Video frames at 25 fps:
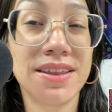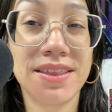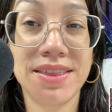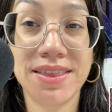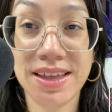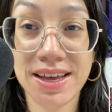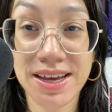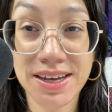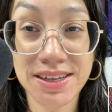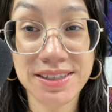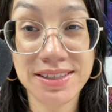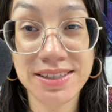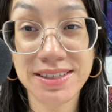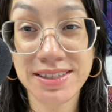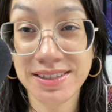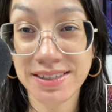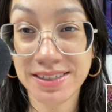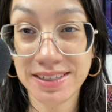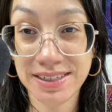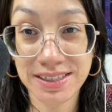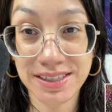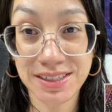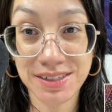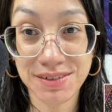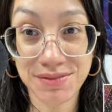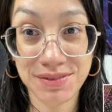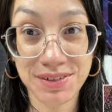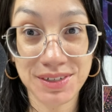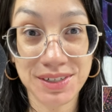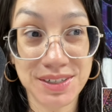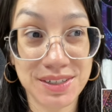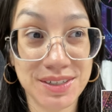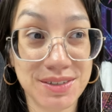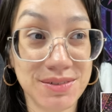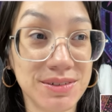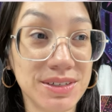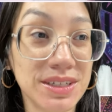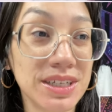that's like the
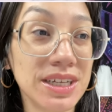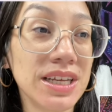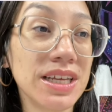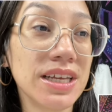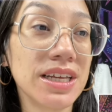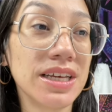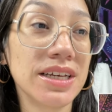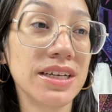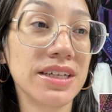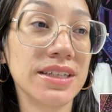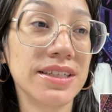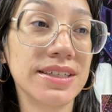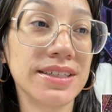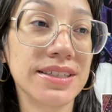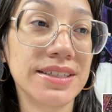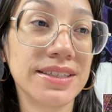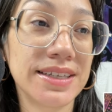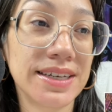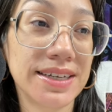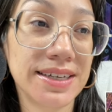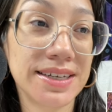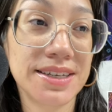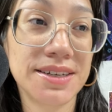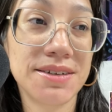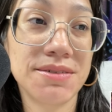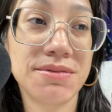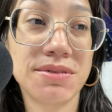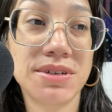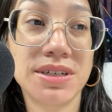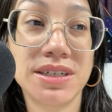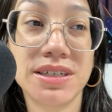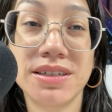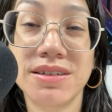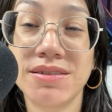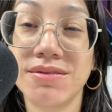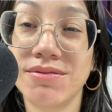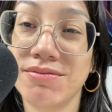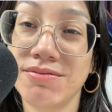first one the second
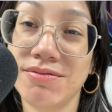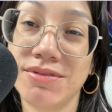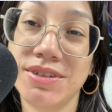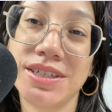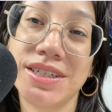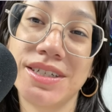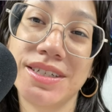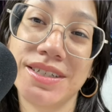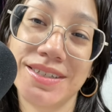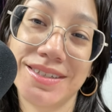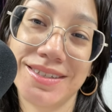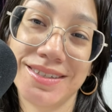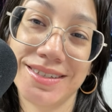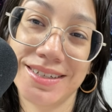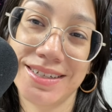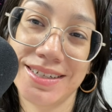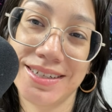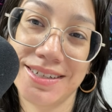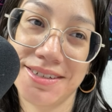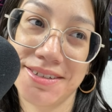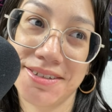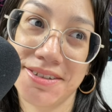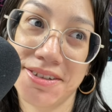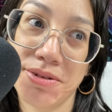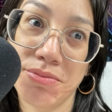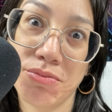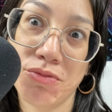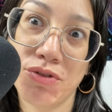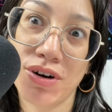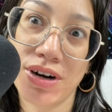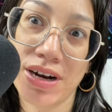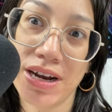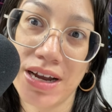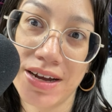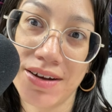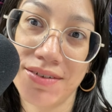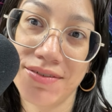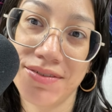one, which is like the more
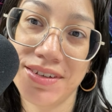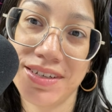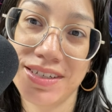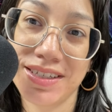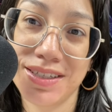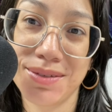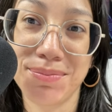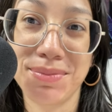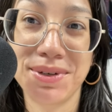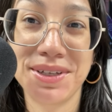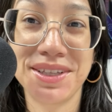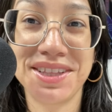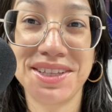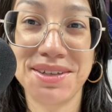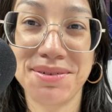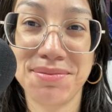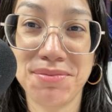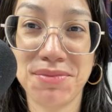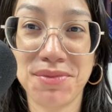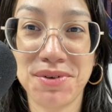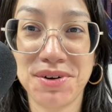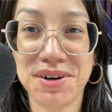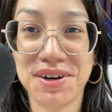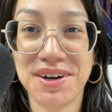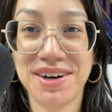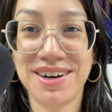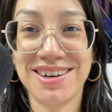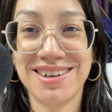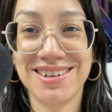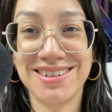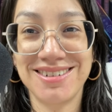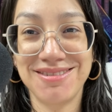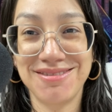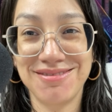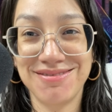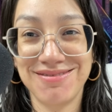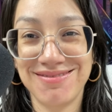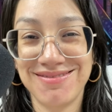obvious but the more
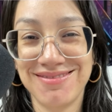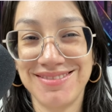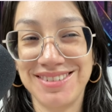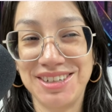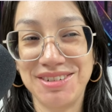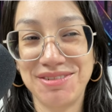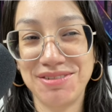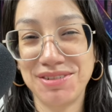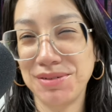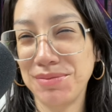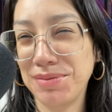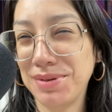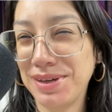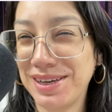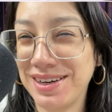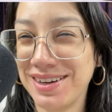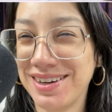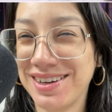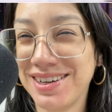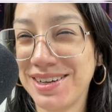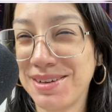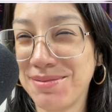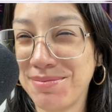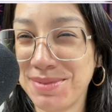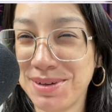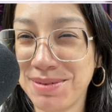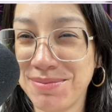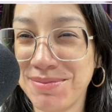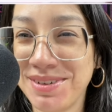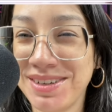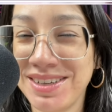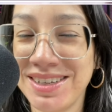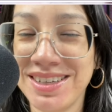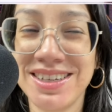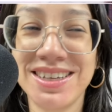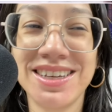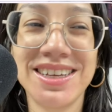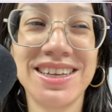of a bigger
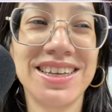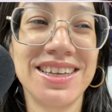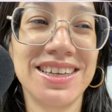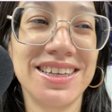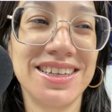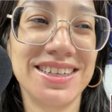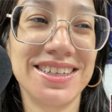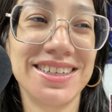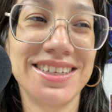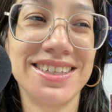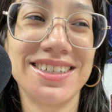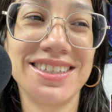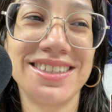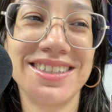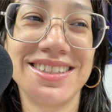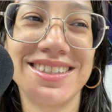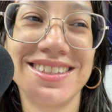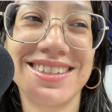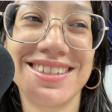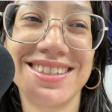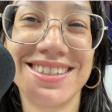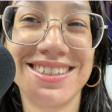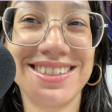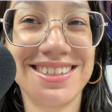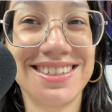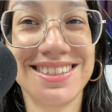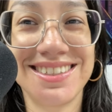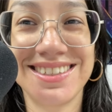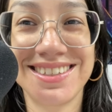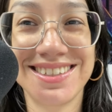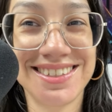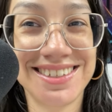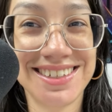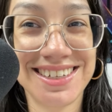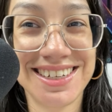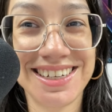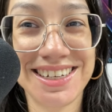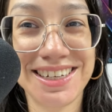commitment, is to just
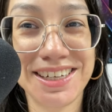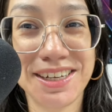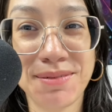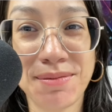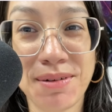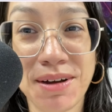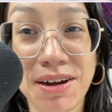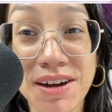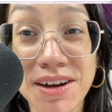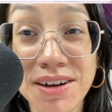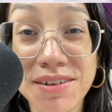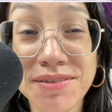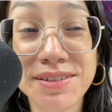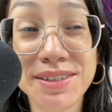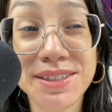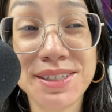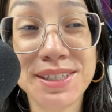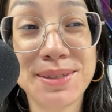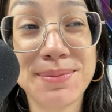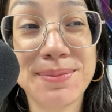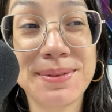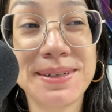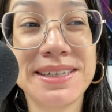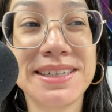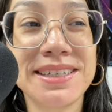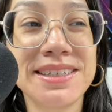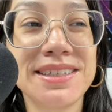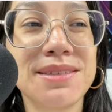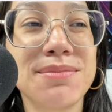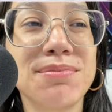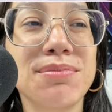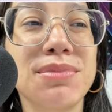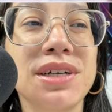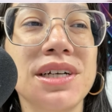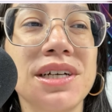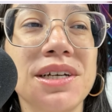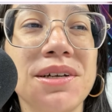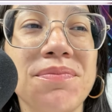go ahead and get my office space.
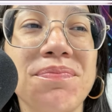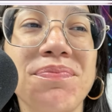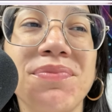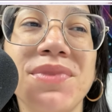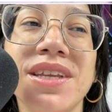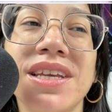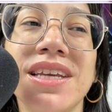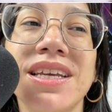But